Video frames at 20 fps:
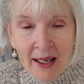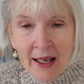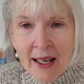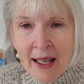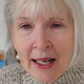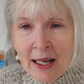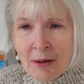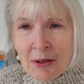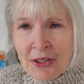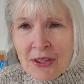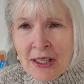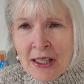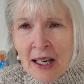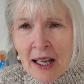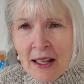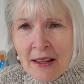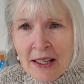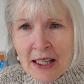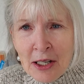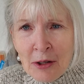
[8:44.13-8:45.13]
And I think
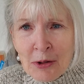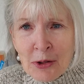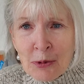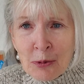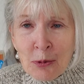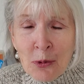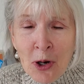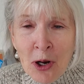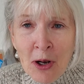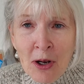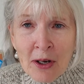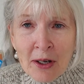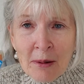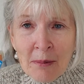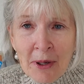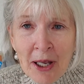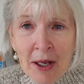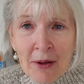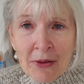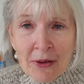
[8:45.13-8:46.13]
I was wrong
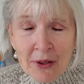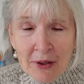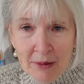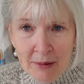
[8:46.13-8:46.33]
about